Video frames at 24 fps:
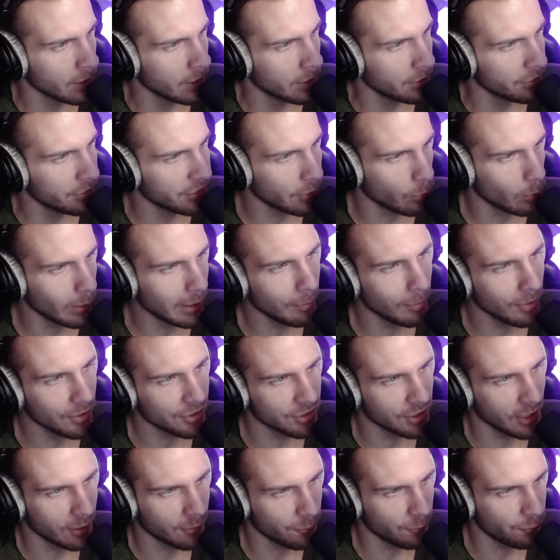that we
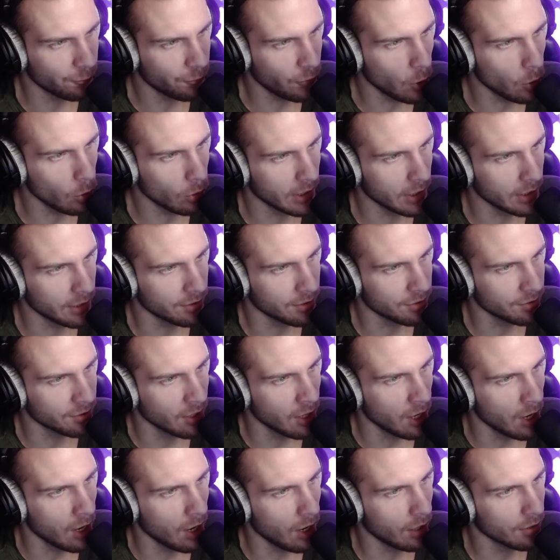must not focus
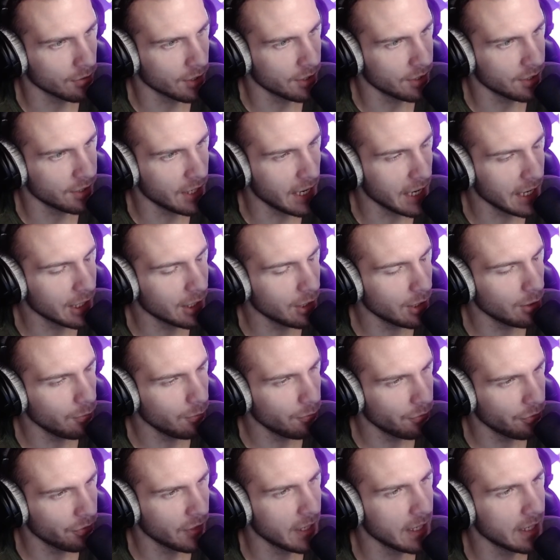on the
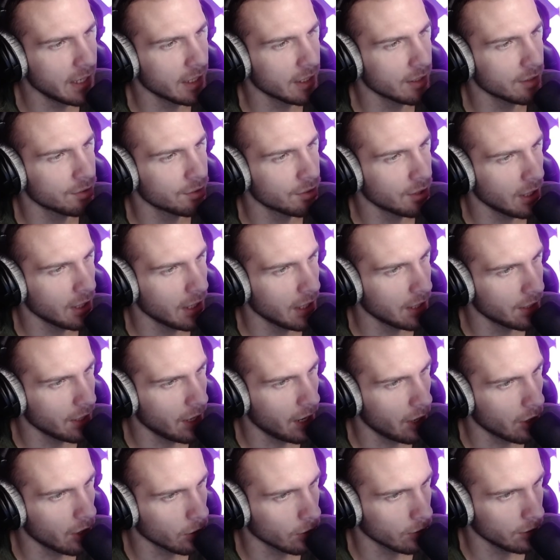negative things in
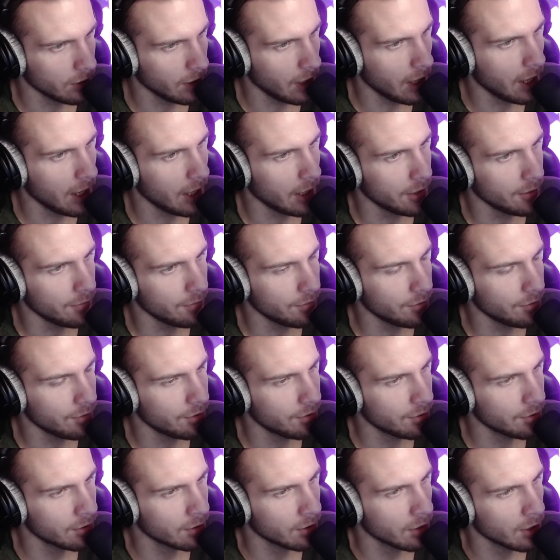our
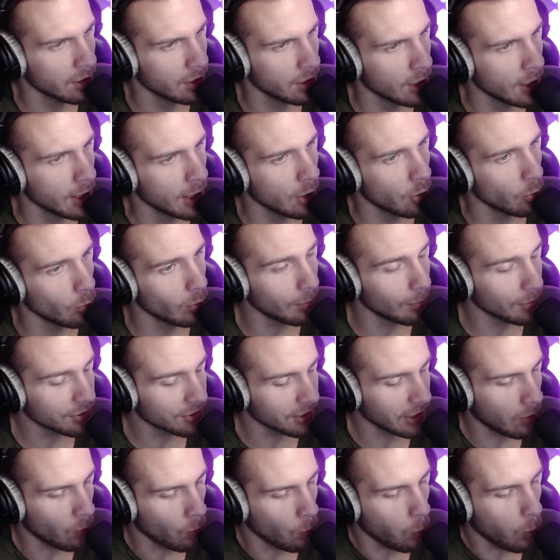lives. We
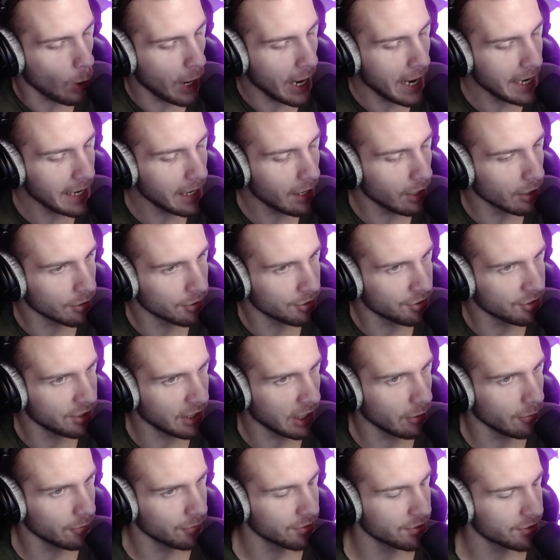must not weigh
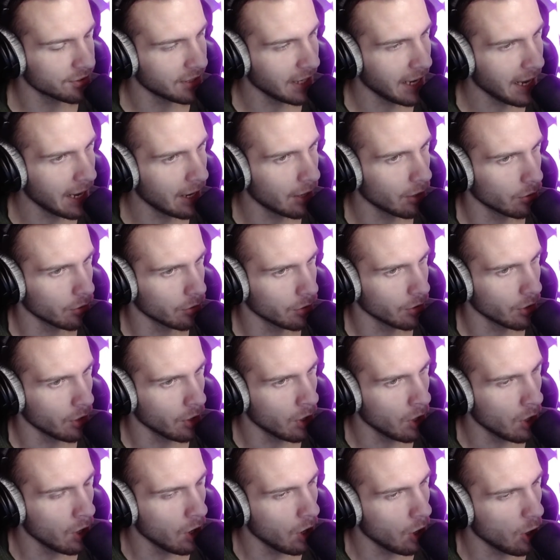ourselves
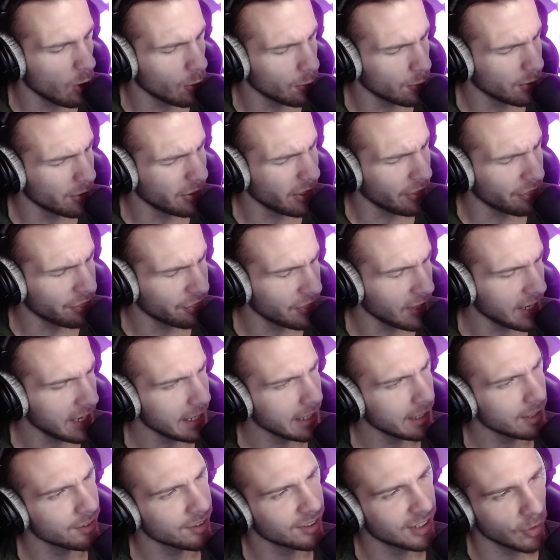down over the
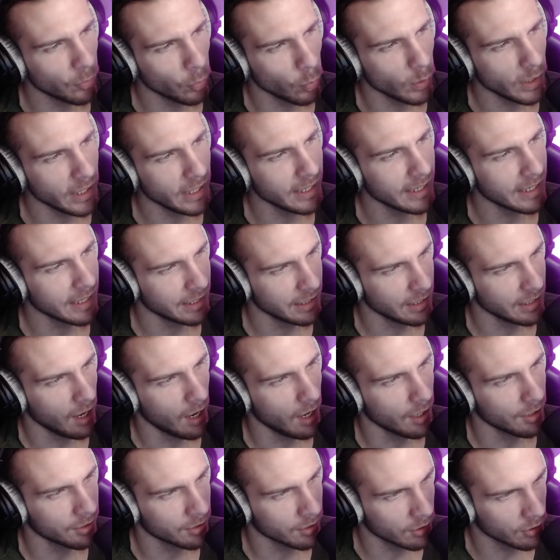things that we
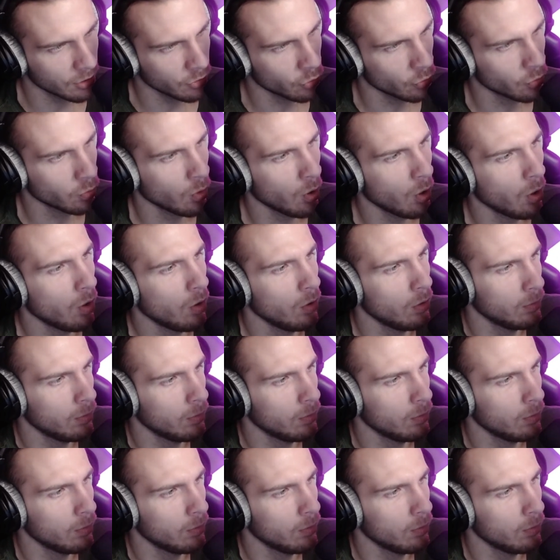cannot control.